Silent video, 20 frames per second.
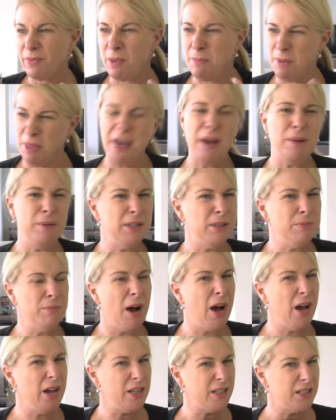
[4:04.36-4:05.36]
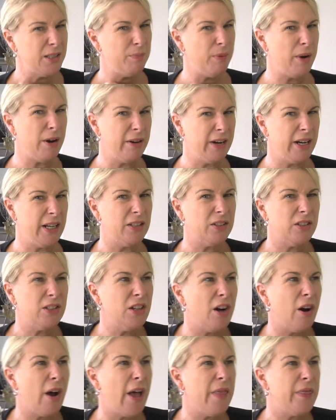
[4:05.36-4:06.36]
But that was my experience,
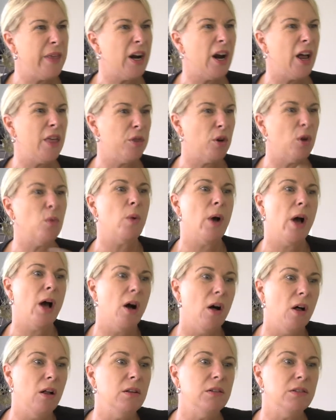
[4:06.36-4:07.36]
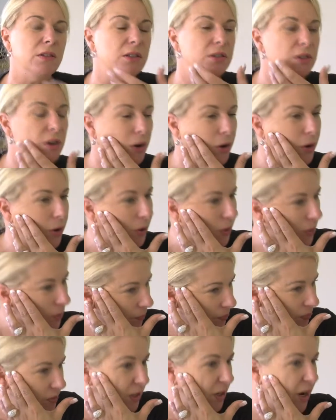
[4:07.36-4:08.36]
you know. And then I thought, well, you
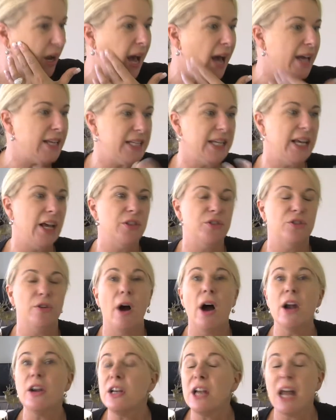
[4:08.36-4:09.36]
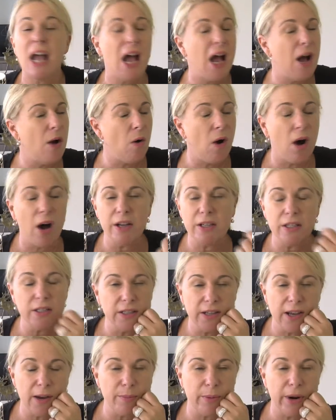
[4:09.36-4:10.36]
know, I had to get through. I don't know how I
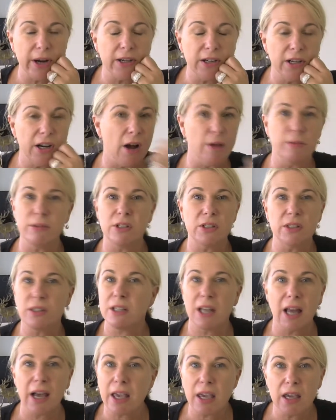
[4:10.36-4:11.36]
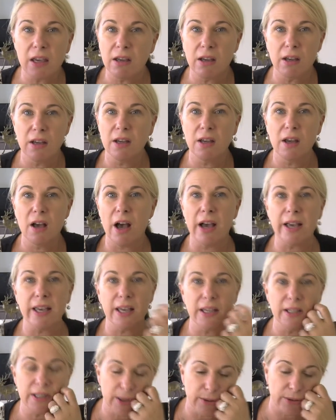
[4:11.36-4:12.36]
didn't get pregnant. I was just lucky, I
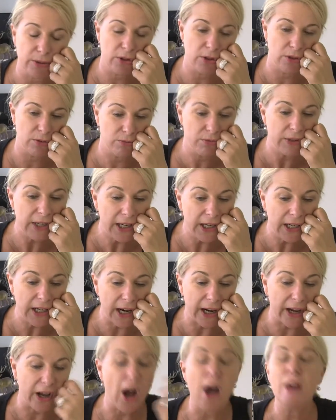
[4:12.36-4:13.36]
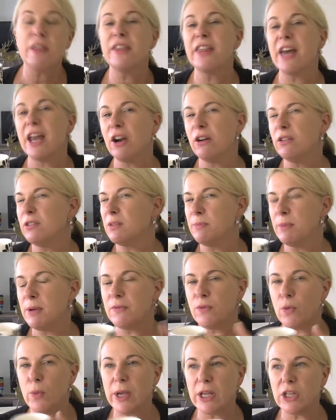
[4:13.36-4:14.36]
guess. I was just really lucky. Other than that, I was a
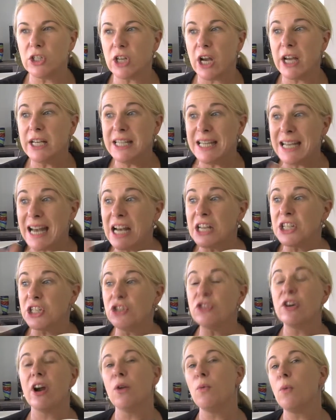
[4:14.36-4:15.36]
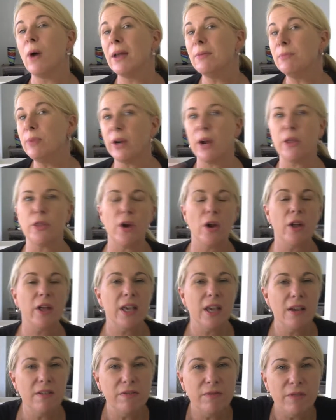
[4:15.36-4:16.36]
bit of a witch. I did actually try it one point. I thought I'll
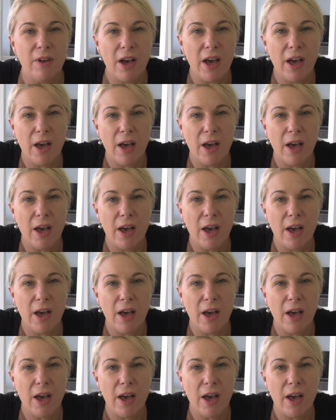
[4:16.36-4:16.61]
give